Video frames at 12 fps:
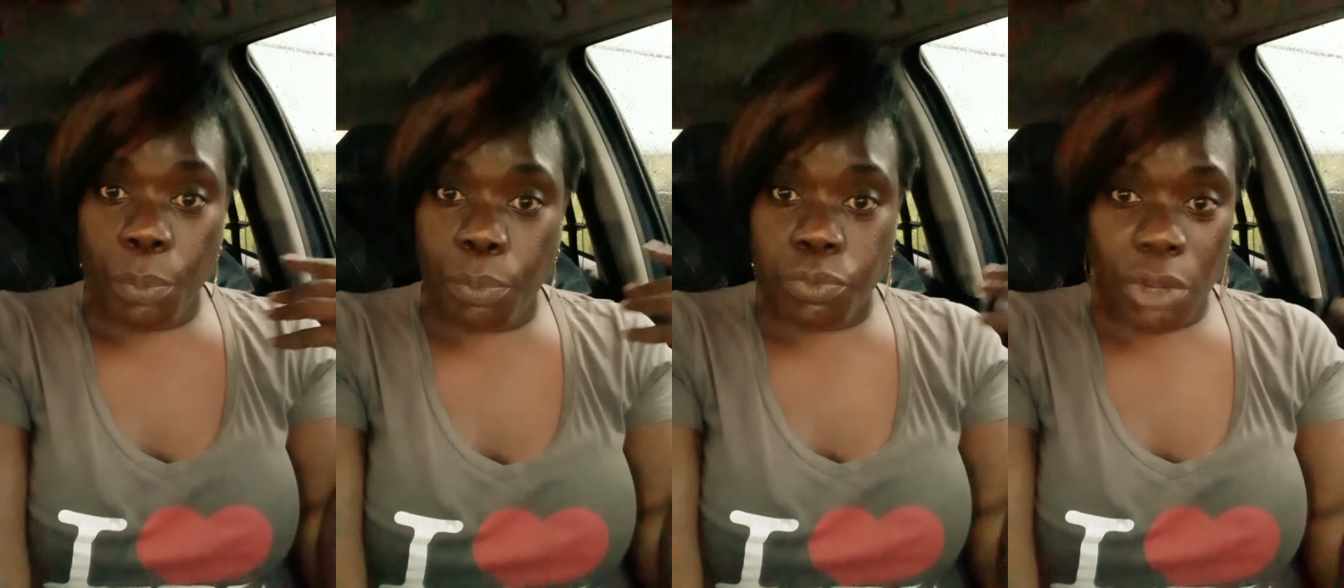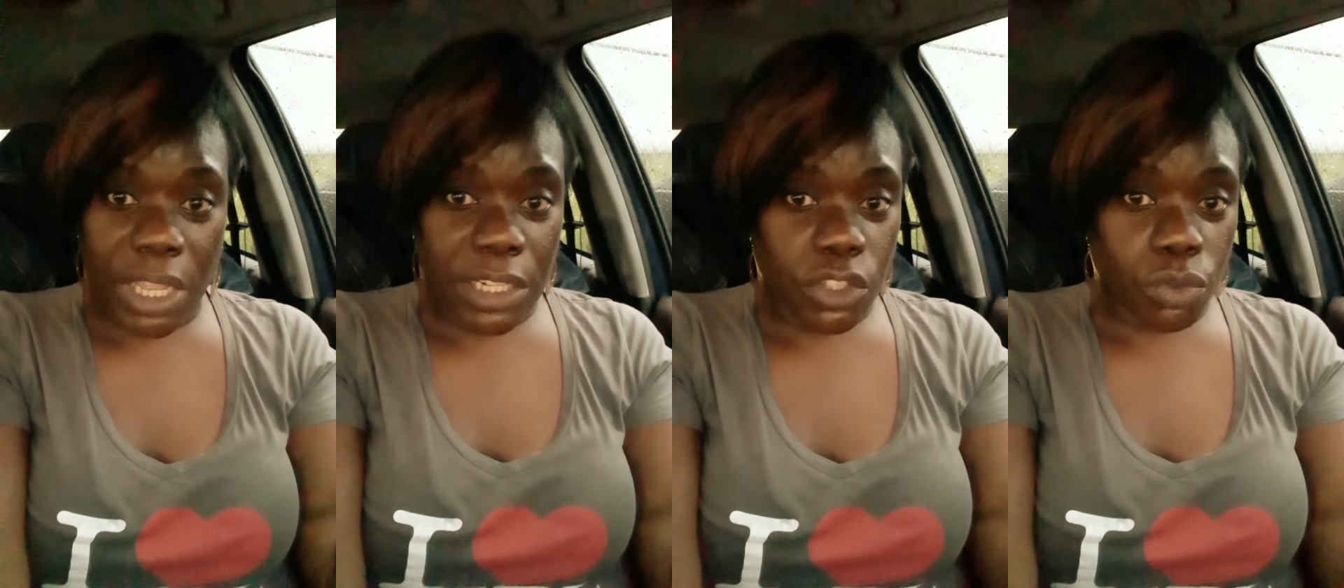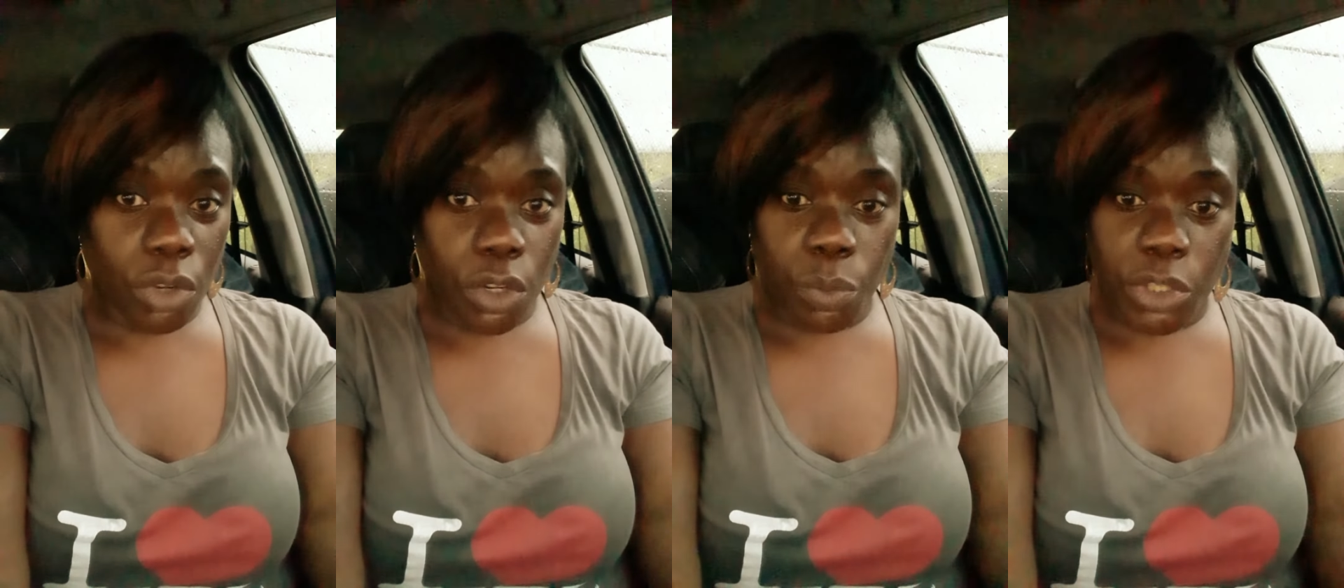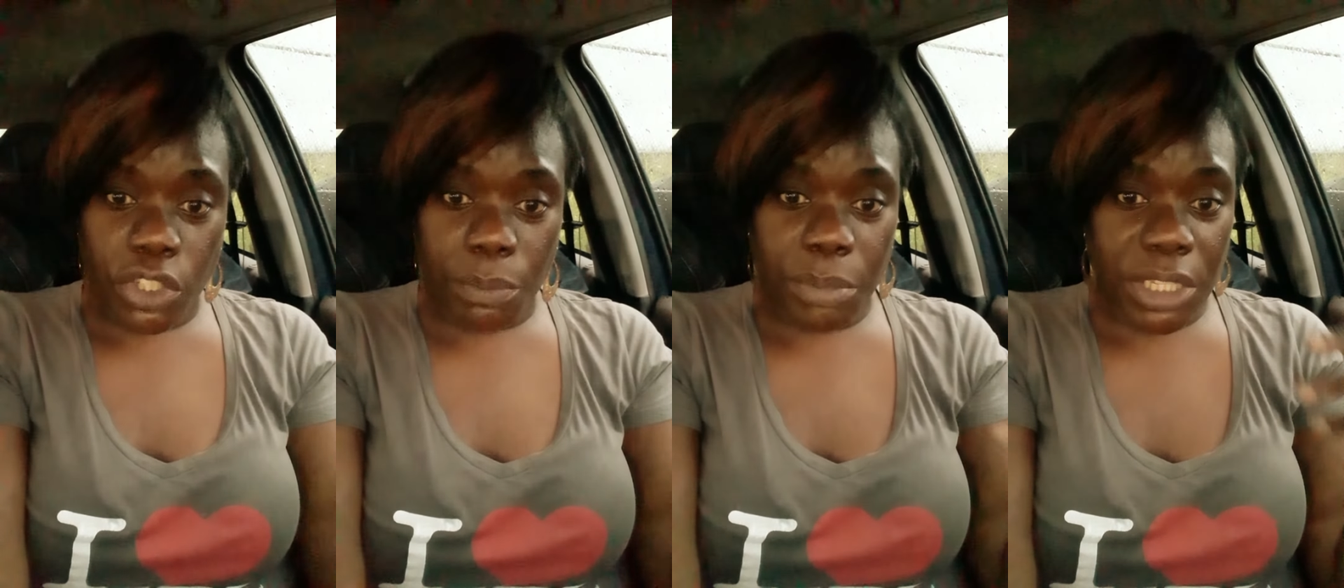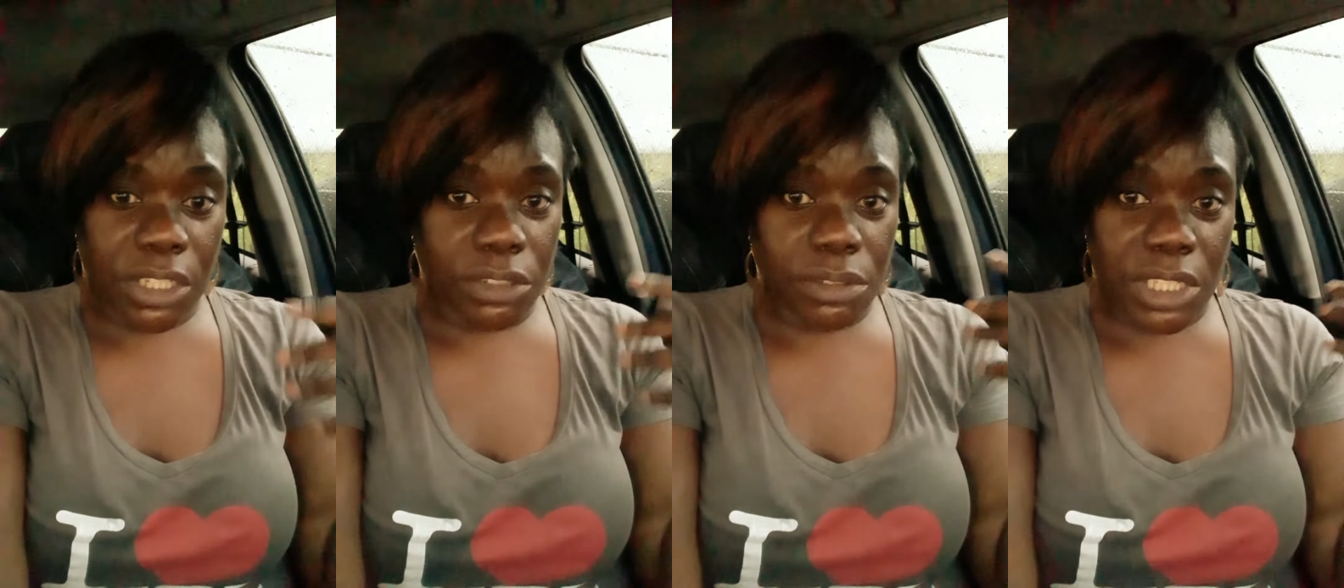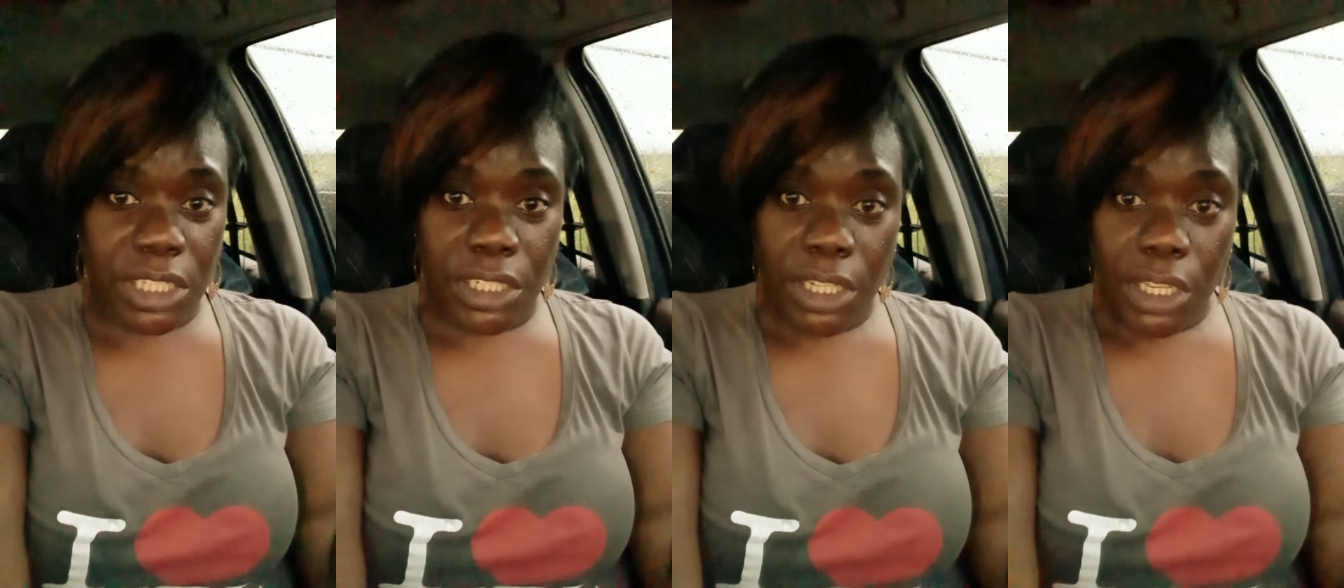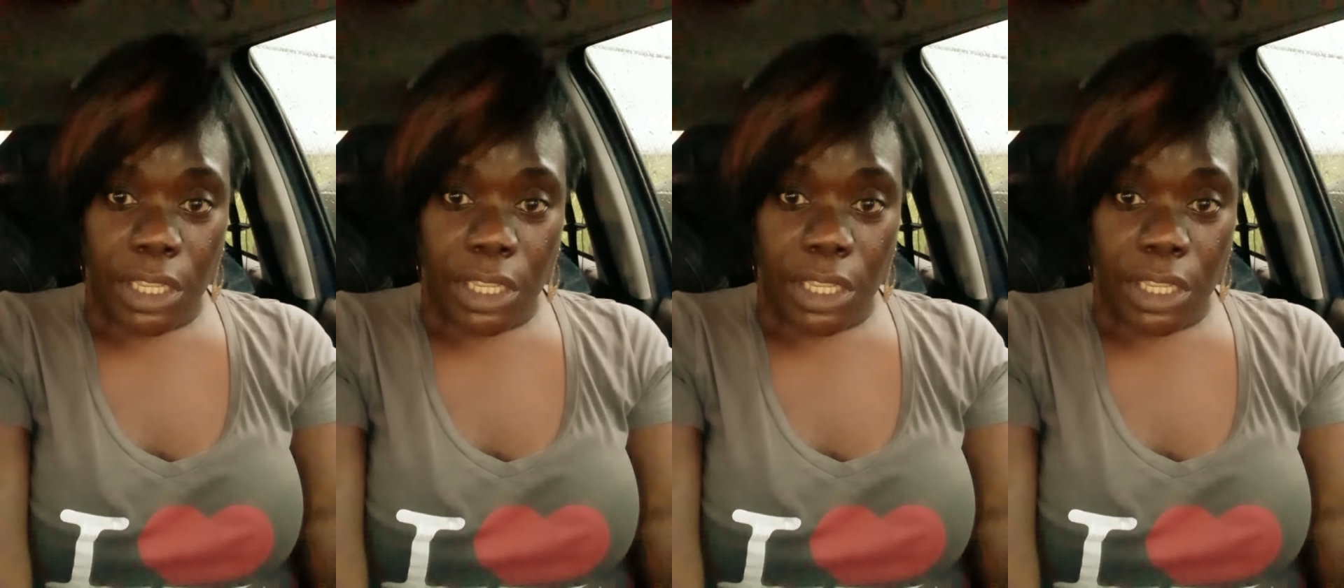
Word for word: trying to struggle with your bills and